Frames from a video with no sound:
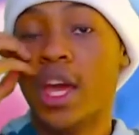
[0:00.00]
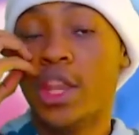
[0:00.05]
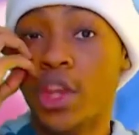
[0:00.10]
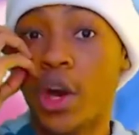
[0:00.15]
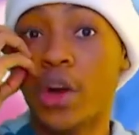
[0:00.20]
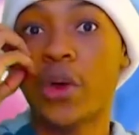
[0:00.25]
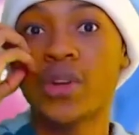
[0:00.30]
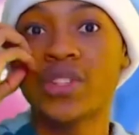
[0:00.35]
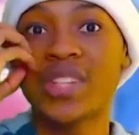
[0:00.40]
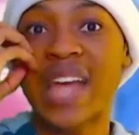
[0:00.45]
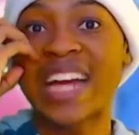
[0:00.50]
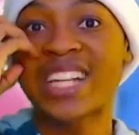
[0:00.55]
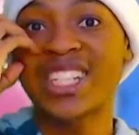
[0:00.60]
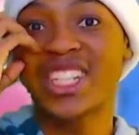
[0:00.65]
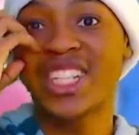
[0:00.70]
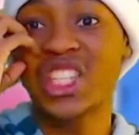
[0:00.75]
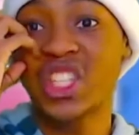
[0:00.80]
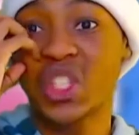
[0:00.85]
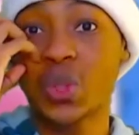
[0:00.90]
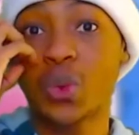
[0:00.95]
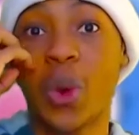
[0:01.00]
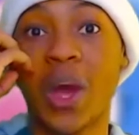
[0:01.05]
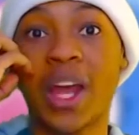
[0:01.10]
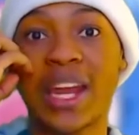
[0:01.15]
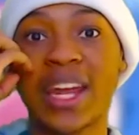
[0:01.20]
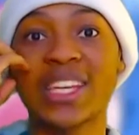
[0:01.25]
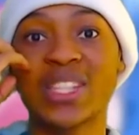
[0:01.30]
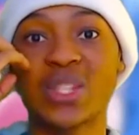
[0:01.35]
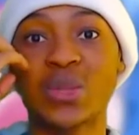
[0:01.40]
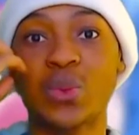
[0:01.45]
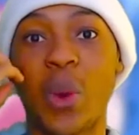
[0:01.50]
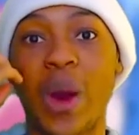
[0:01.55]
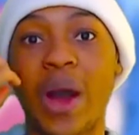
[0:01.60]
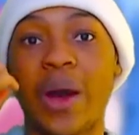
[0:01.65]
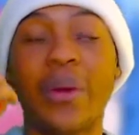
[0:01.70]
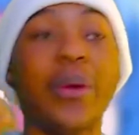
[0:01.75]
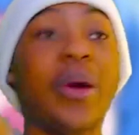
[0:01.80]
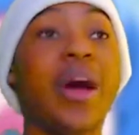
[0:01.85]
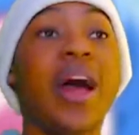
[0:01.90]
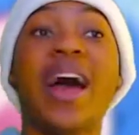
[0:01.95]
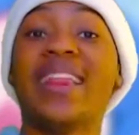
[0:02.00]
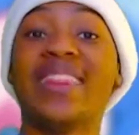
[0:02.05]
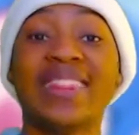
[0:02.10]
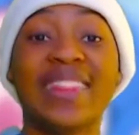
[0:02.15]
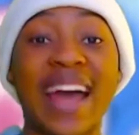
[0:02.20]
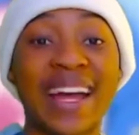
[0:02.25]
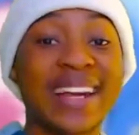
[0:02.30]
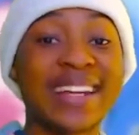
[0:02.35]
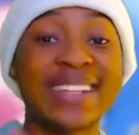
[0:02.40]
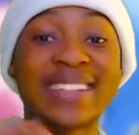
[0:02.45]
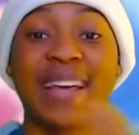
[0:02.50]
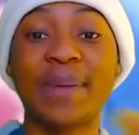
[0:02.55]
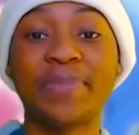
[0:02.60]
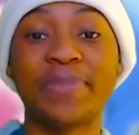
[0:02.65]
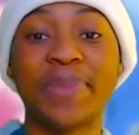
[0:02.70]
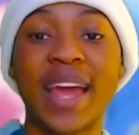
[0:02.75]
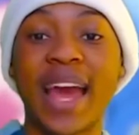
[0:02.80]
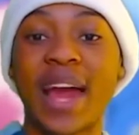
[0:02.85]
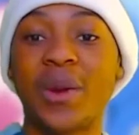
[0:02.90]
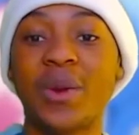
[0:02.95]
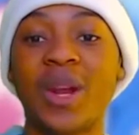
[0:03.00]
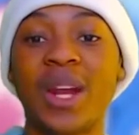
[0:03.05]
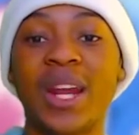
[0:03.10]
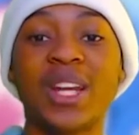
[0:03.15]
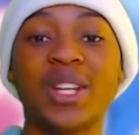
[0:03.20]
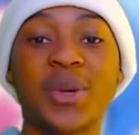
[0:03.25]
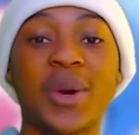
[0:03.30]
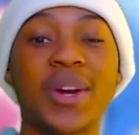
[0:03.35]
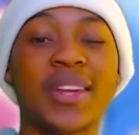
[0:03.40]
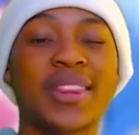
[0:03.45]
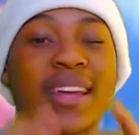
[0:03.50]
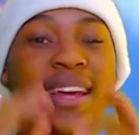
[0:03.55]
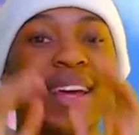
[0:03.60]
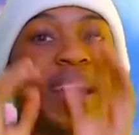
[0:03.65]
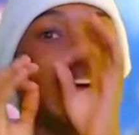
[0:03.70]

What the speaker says: No, there was actually swelling as well. That is something I really enjoyed.